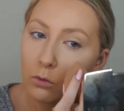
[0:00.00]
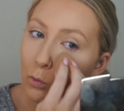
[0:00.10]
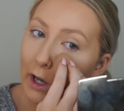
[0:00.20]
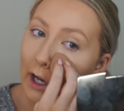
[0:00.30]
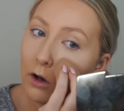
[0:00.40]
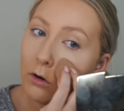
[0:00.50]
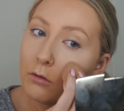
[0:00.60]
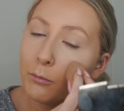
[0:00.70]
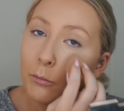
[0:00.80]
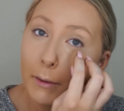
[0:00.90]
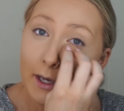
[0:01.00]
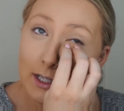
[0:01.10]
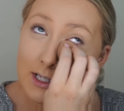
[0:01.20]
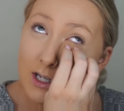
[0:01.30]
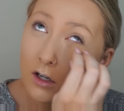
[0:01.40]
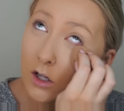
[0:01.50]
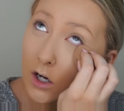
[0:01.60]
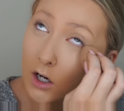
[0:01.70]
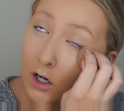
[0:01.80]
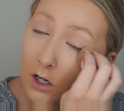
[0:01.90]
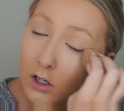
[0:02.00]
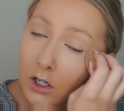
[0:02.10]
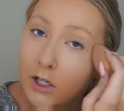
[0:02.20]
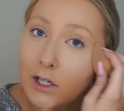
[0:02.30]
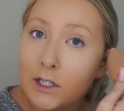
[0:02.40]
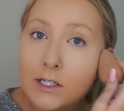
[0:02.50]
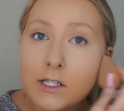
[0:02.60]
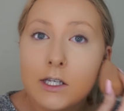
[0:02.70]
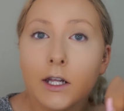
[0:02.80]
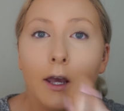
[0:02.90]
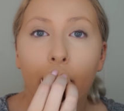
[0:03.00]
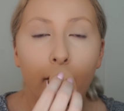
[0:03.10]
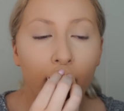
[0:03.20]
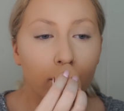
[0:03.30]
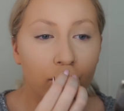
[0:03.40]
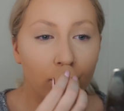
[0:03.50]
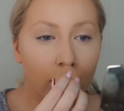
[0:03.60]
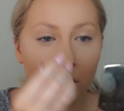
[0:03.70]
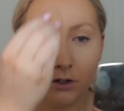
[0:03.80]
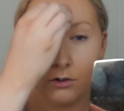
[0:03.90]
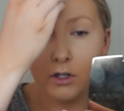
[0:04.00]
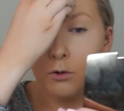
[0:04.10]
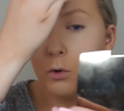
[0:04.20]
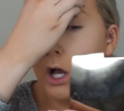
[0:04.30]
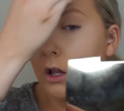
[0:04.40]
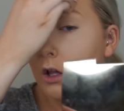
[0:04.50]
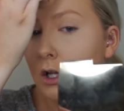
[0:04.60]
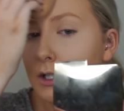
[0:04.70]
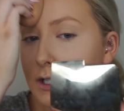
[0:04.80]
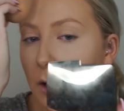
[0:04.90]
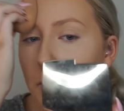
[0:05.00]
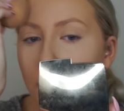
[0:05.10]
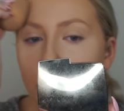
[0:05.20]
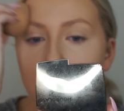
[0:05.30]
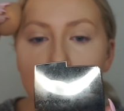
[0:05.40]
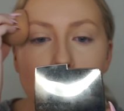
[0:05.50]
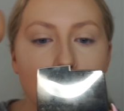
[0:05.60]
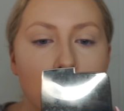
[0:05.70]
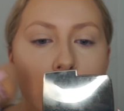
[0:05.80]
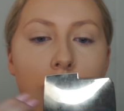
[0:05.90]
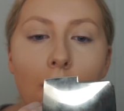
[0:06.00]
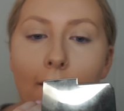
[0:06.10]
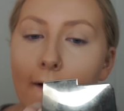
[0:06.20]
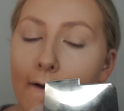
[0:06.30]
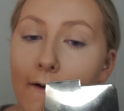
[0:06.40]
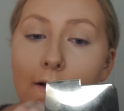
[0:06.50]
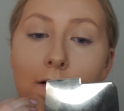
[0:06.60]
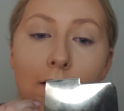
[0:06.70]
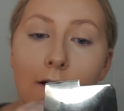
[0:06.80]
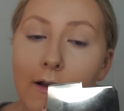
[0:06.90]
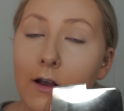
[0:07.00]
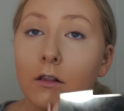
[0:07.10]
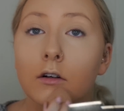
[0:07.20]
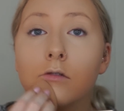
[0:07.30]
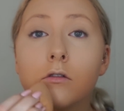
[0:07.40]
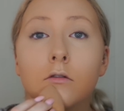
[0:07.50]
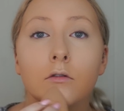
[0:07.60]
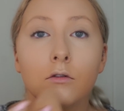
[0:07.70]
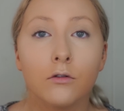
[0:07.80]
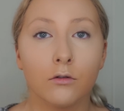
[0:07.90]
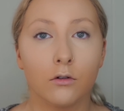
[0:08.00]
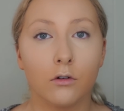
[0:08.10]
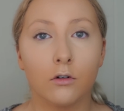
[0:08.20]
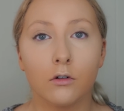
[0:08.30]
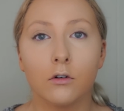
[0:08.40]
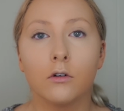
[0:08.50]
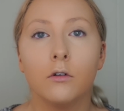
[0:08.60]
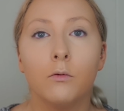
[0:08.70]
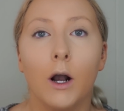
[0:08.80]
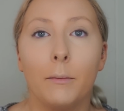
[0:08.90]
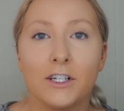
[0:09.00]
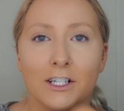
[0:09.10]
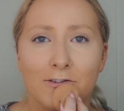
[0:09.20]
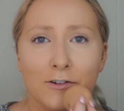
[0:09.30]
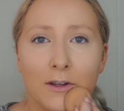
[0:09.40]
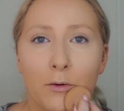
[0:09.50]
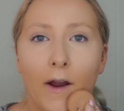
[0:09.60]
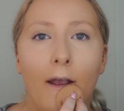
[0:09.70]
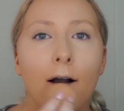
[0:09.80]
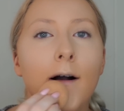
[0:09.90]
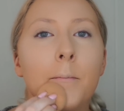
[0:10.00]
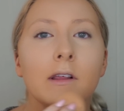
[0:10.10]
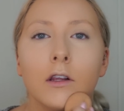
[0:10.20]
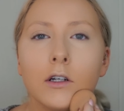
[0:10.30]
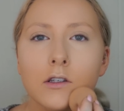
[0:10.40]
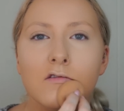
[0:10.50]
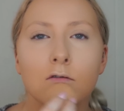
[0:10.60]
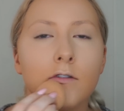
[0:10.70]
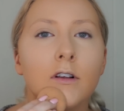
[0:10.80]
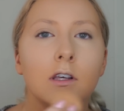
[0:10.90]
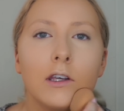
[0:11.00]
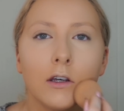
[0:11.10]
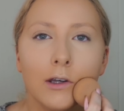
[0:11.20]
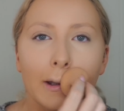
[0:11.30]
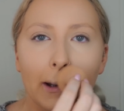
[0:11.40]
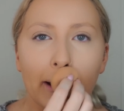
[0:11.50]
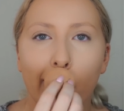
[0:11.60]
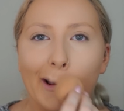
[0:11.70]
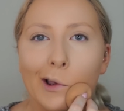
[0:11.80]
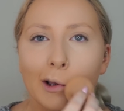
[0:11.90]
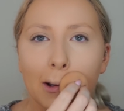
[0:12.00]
Wow, my concealer is sitting really well on top of this. It looks, wow, my chin is really bright. It looks really good. Like,